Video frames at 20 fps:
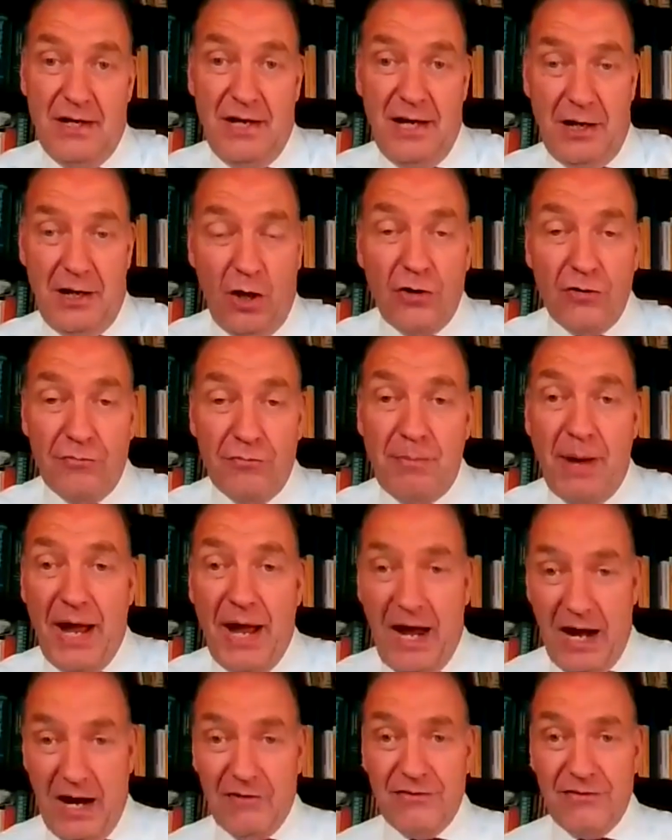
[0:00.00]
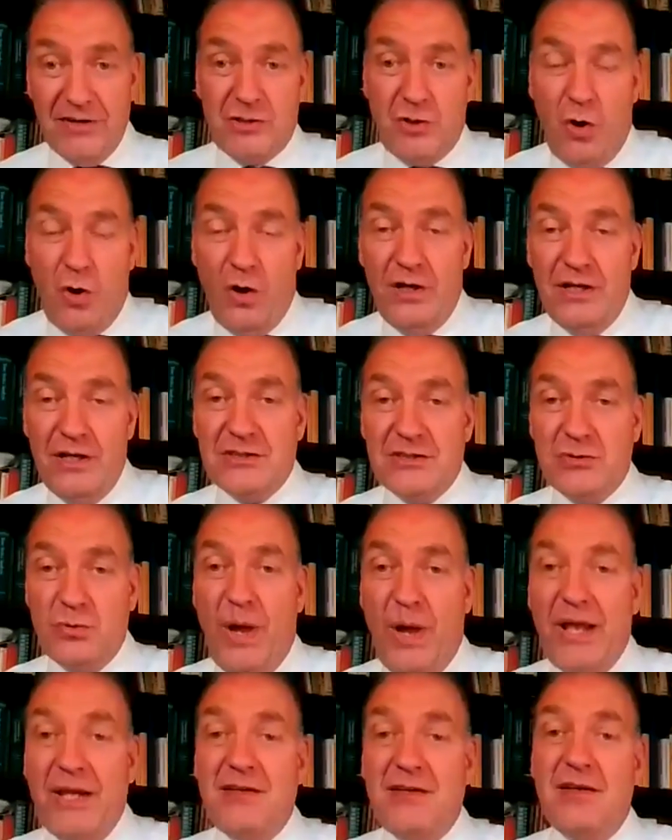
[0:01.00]
A lot of my Harvard colleagues
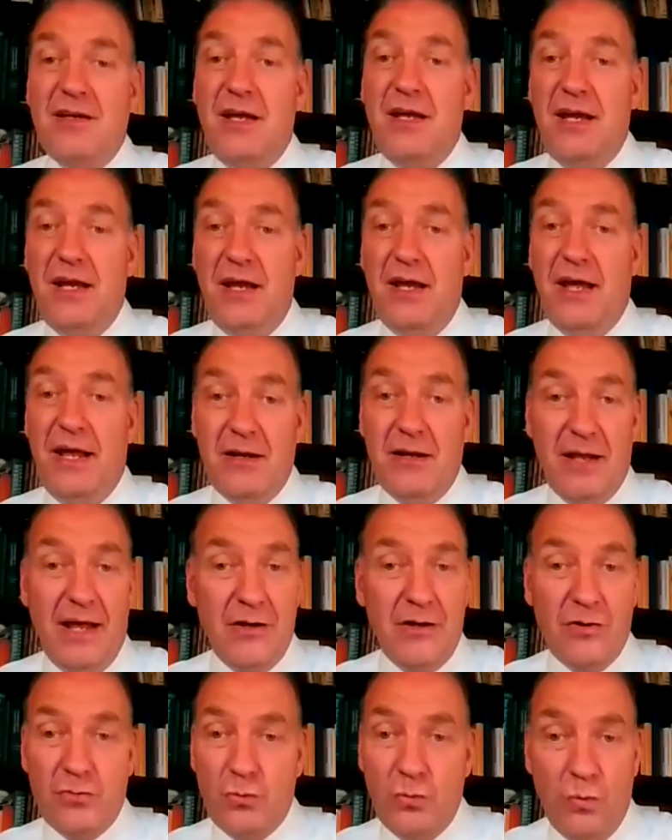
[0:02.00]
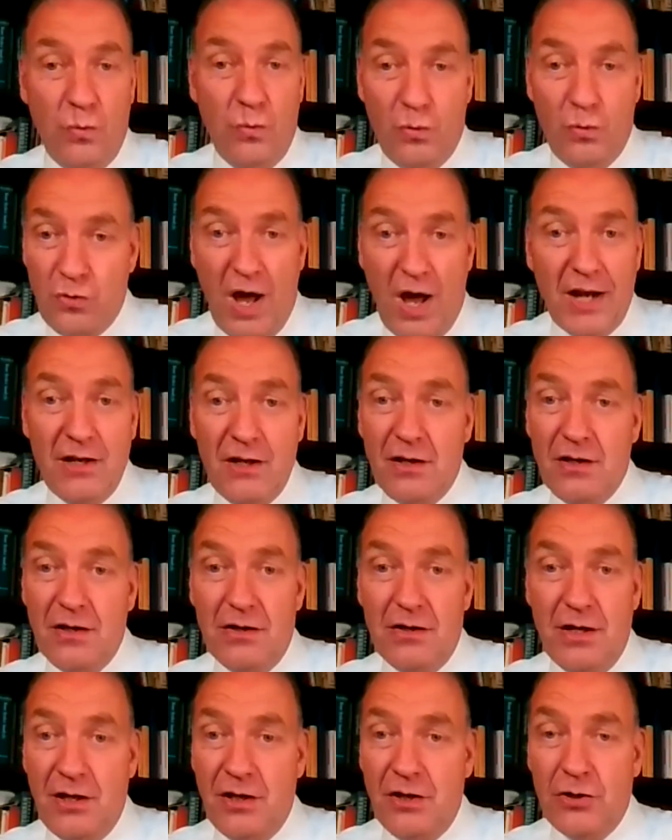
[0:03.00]
went and run
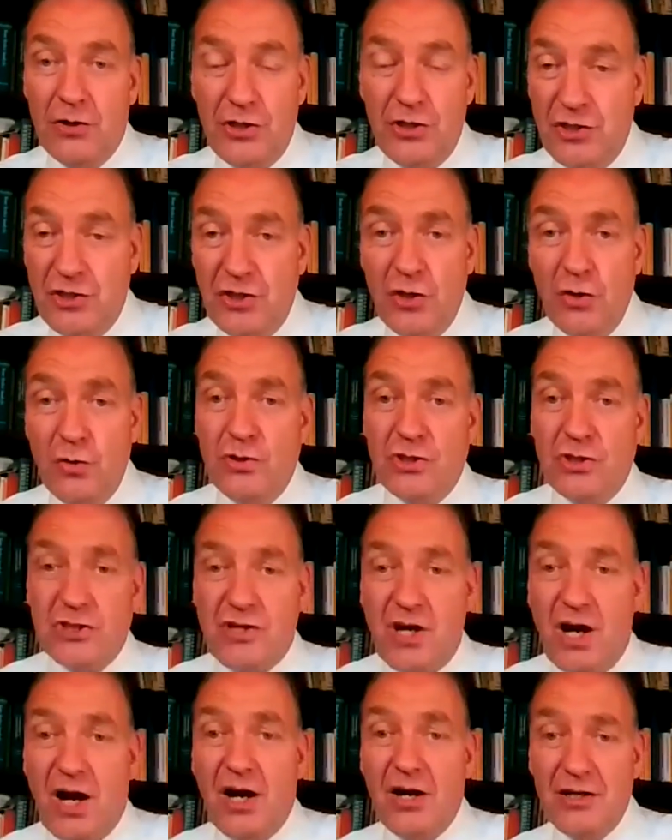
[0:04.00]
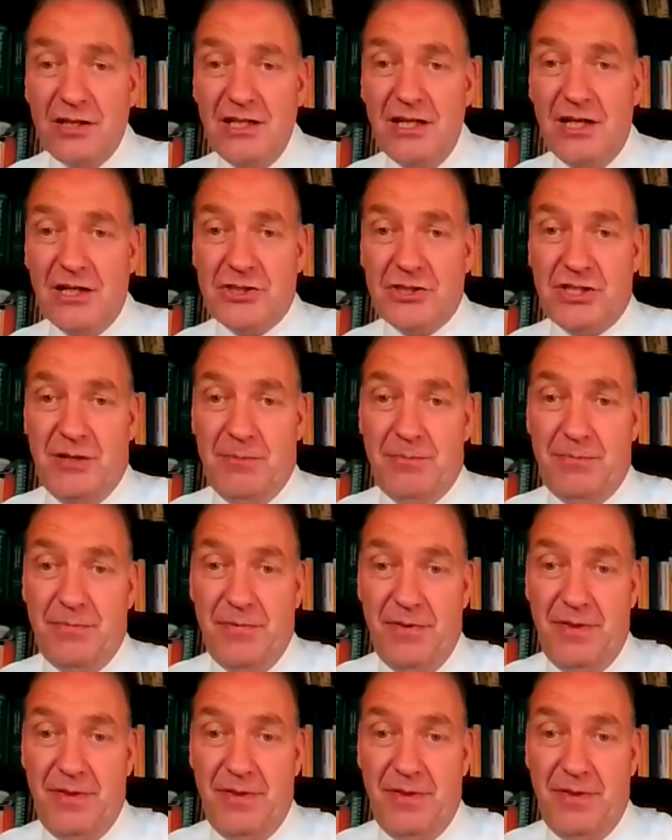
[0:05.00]
a huge car dealership.